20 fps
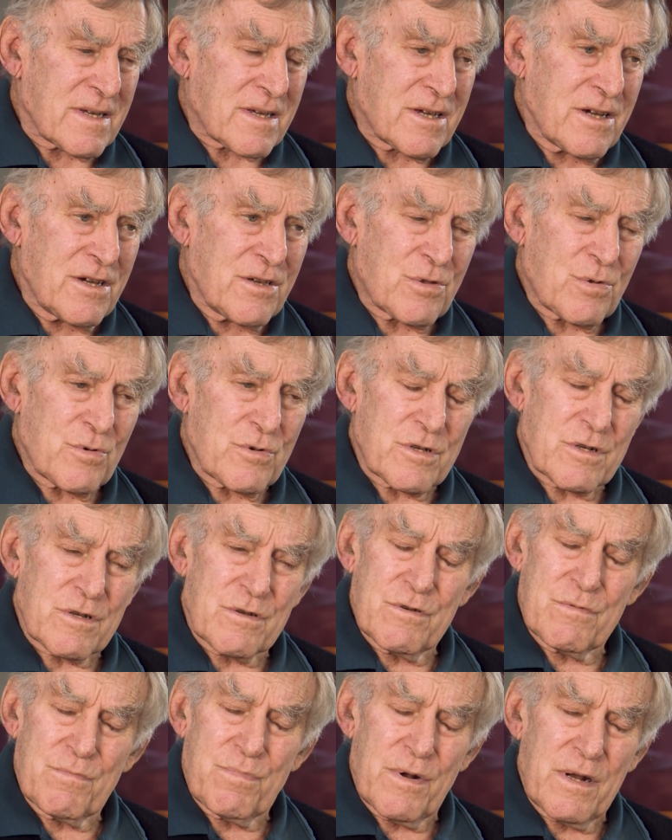Keith was a
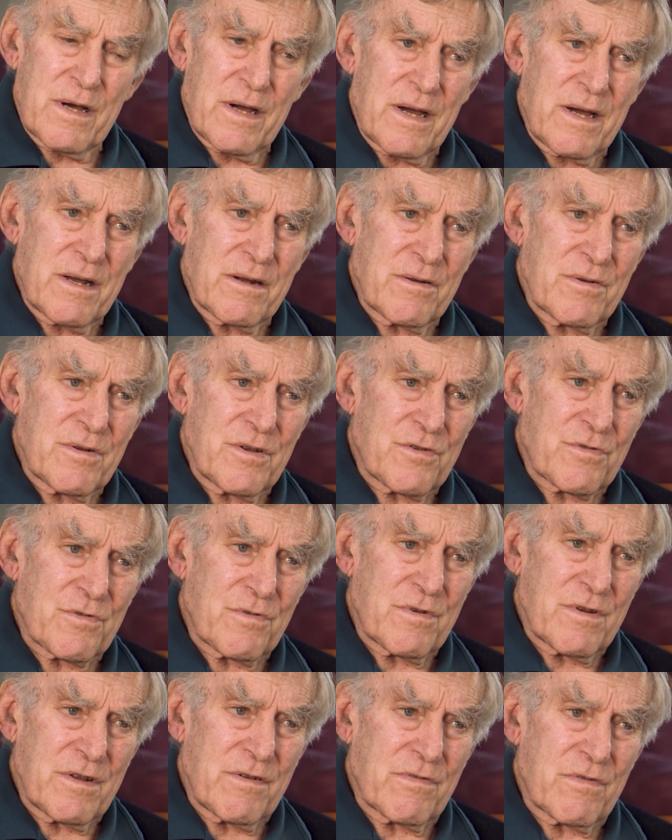good player, and he
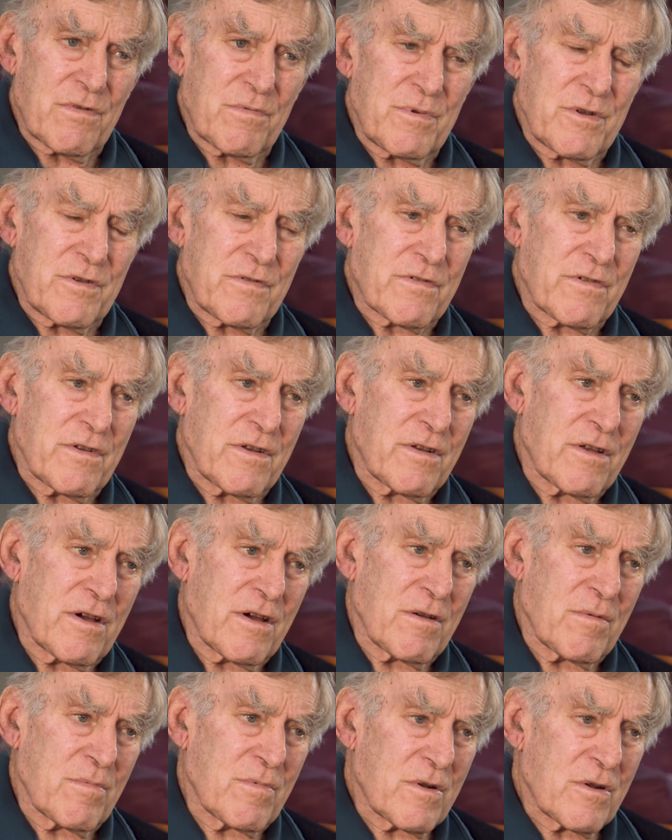should never have been sent
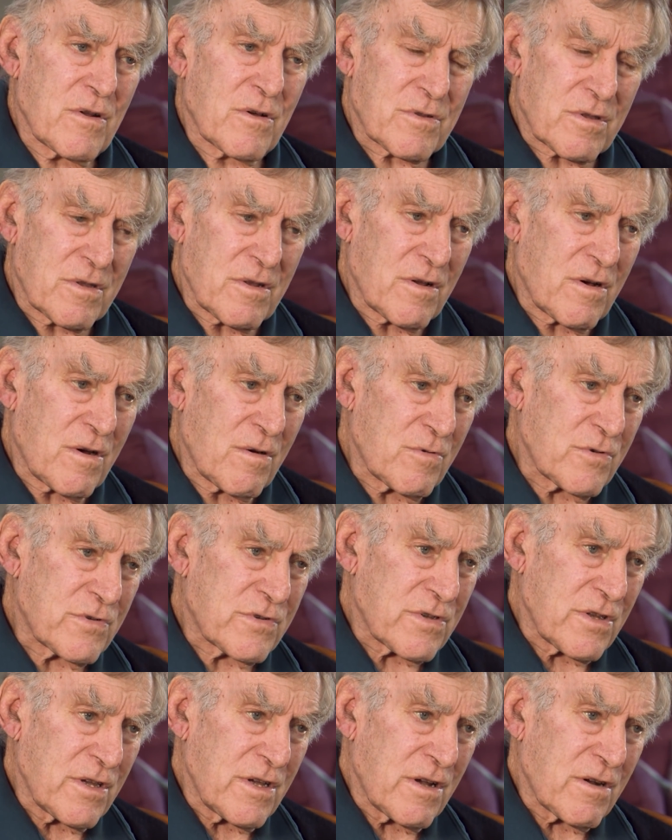home. And not that I
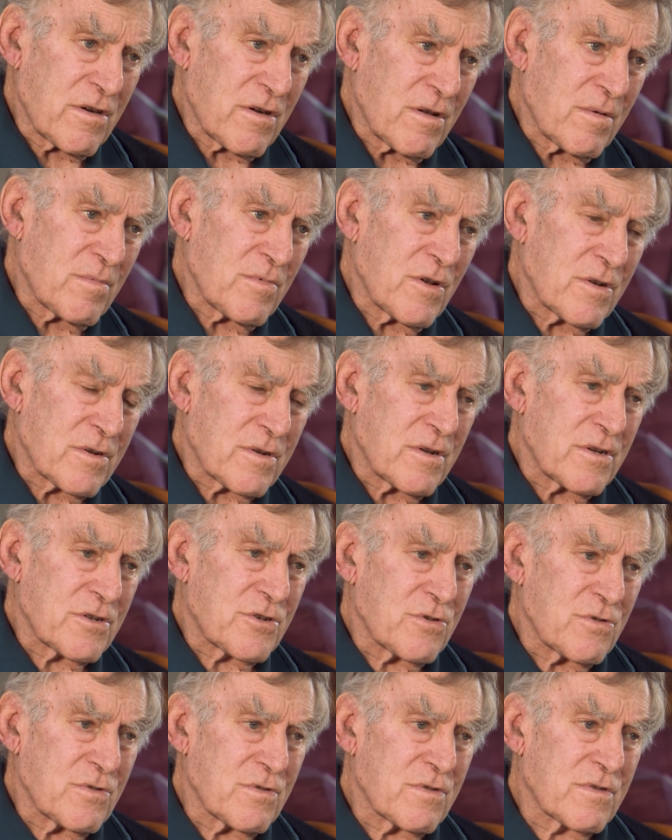was there, I'm not, I
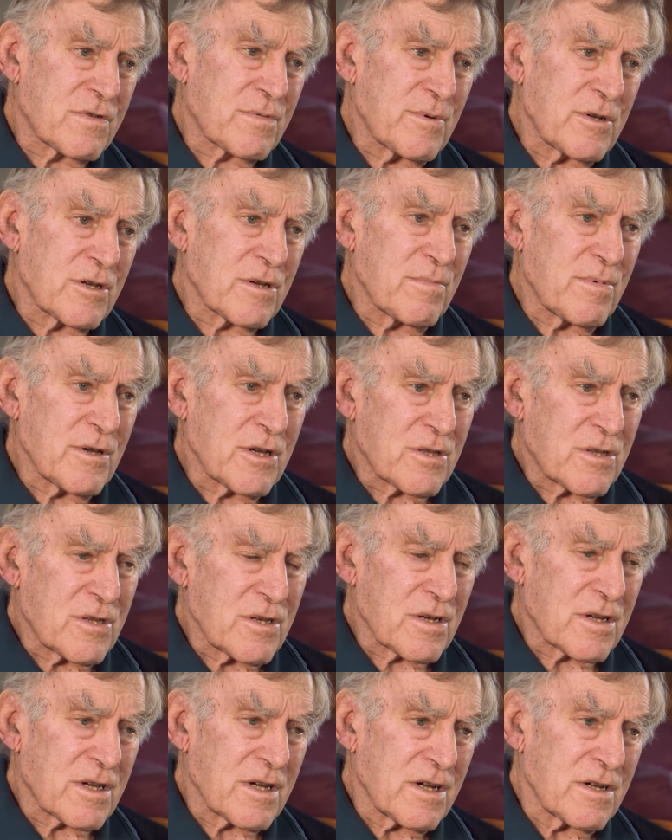shouldn't speak about
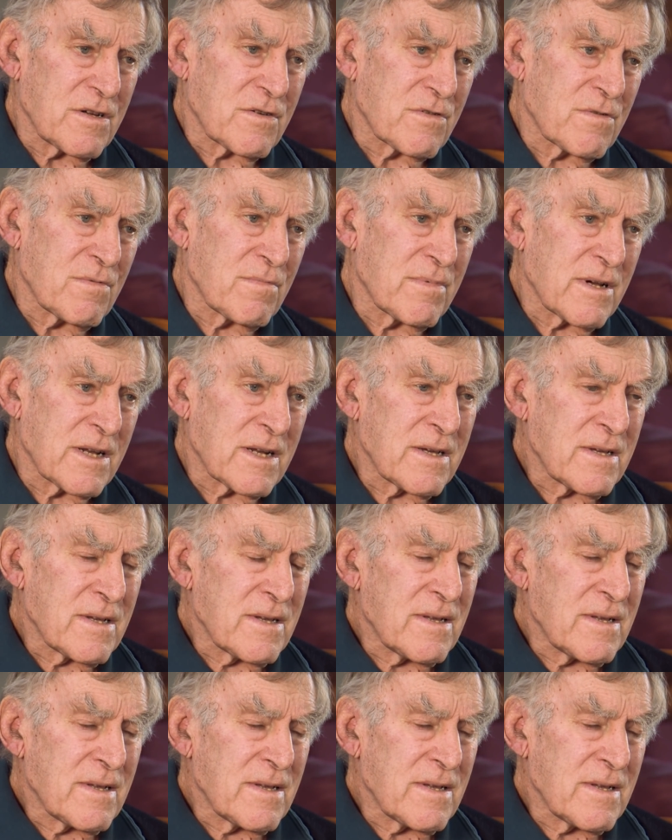the occasion, but